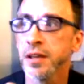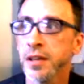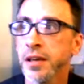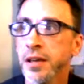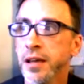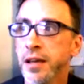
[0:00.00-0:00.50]

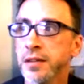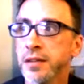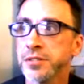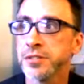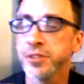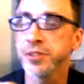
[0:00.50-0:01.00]
And she
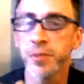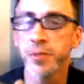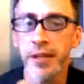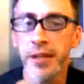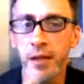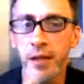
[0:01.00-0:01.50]
started making
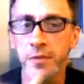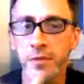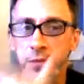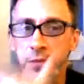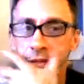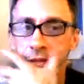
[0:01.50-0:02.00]
out with
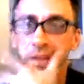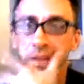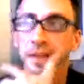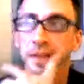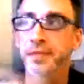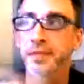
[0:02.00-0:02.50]
me,
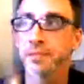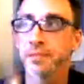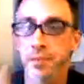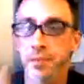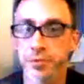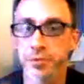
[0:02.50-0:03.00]
and
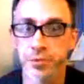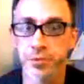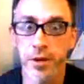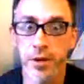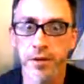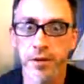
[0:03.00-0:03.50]
it was
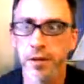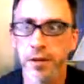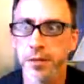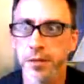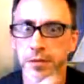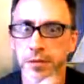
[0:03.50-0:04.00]
great. I
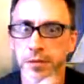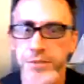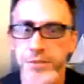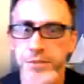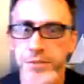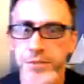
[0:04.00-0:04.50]
mean, I was
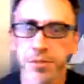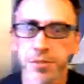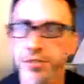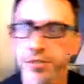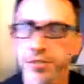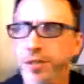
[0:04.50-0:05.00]
enjoying
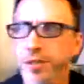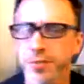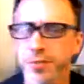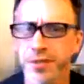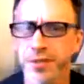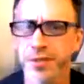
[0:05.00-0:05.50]
myself. I didn't
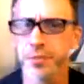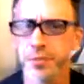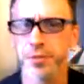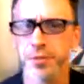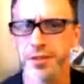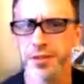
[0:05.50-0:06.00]
really think we were going
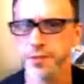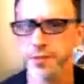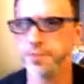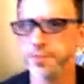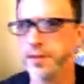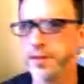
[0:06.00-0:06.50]
to like
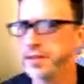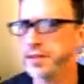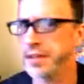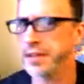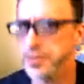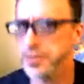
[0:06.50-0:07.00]
fuck on the
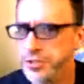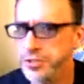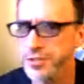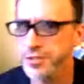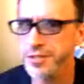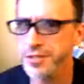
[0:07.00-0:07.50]
couch
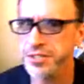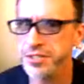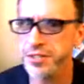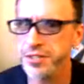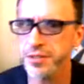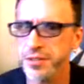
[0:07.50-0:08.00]

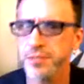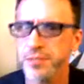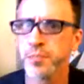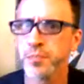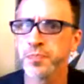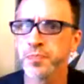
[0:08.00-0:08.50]
necessarily,
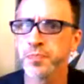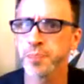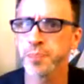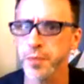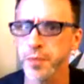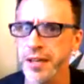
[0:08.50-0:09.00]
but we
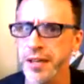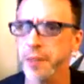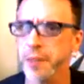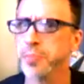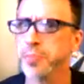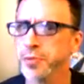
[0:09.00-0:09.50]
got
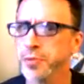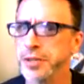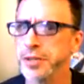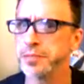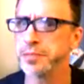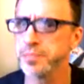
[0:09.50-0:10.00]
pretty,
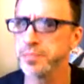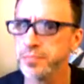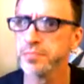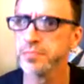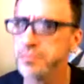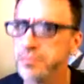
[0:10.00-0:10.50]

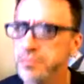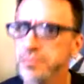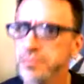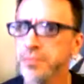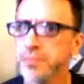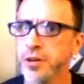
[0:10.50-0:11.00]

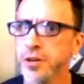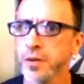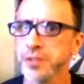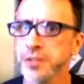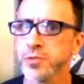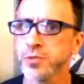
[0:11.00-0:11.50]
into what we
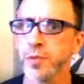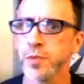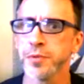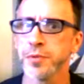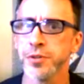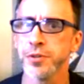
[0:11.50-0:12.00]
were
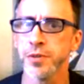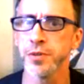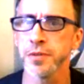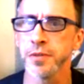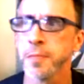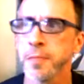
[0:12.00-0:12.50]
doing
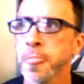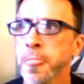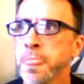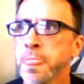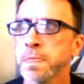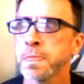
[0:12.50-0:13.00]

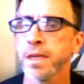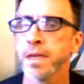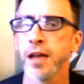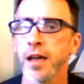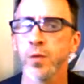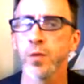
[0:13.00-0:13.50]
when
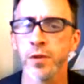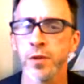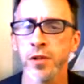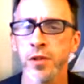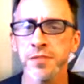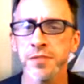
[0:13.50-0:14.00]
of a
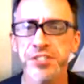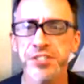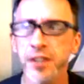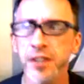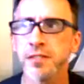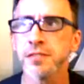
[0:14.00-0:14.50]
sudden
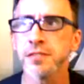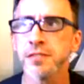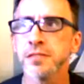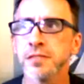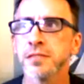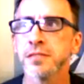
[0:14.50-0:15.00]

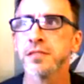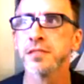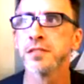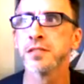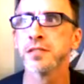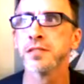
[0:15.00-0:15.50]

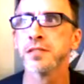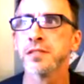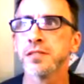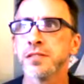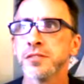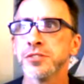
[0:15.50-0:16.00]

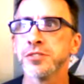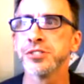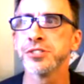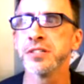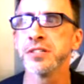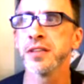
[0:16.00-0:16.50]
she like
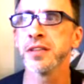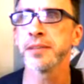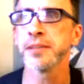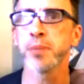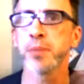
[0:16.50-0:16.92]
paused